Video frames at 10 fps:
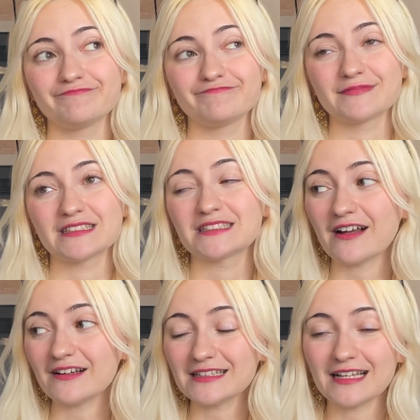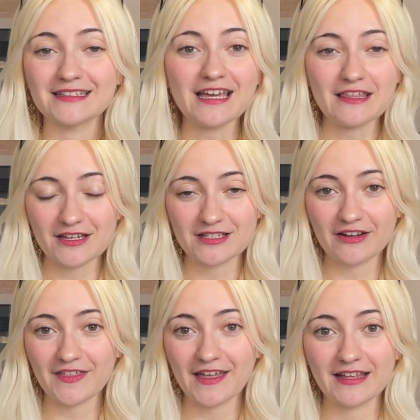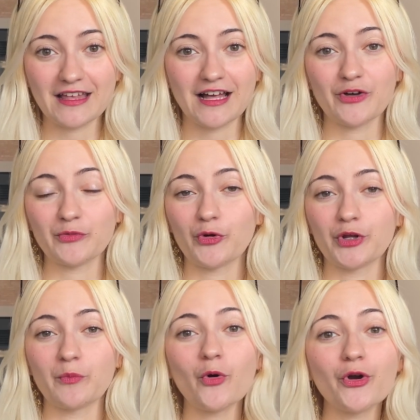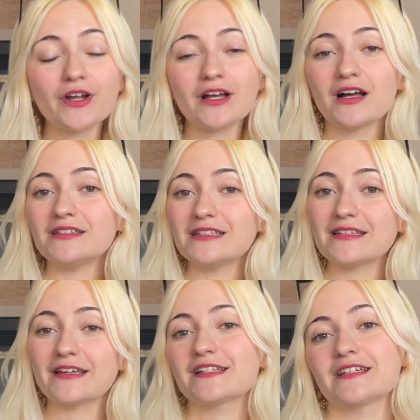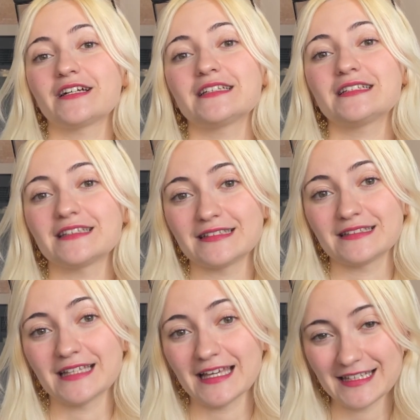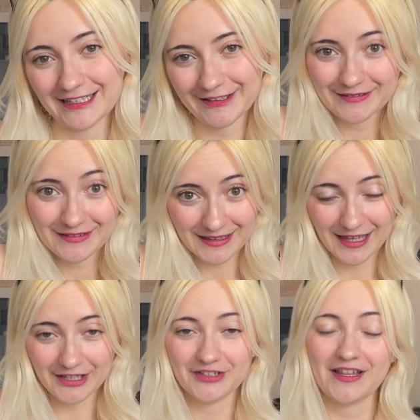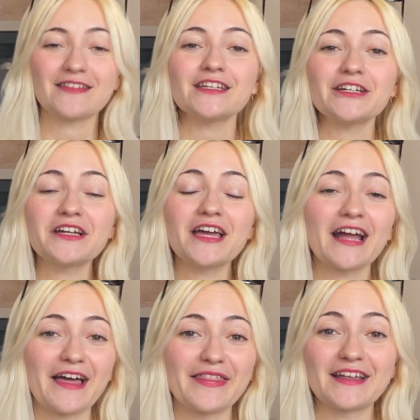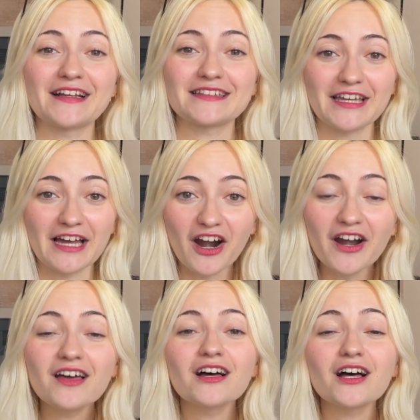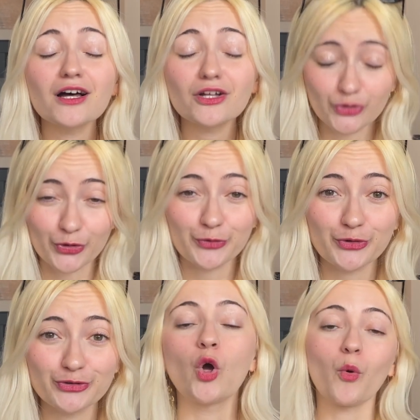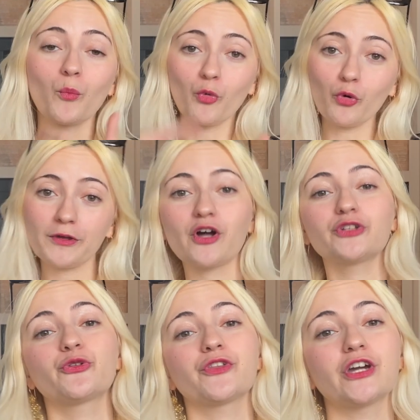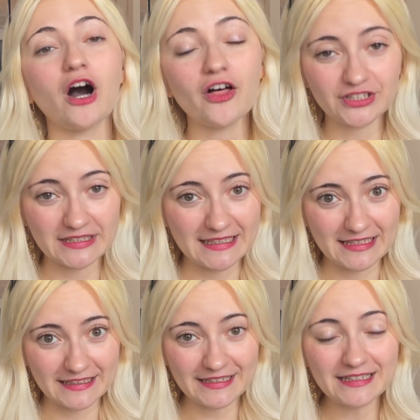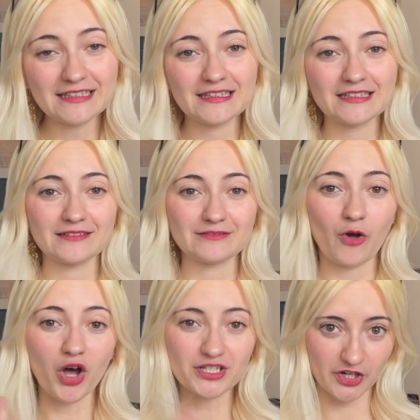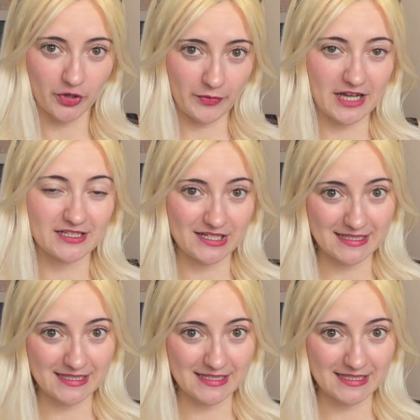starting that day, they started hanging out more and more until they started dating later that year, and I think they are adorable. Moving on to the other Lily, Oscar Piastri's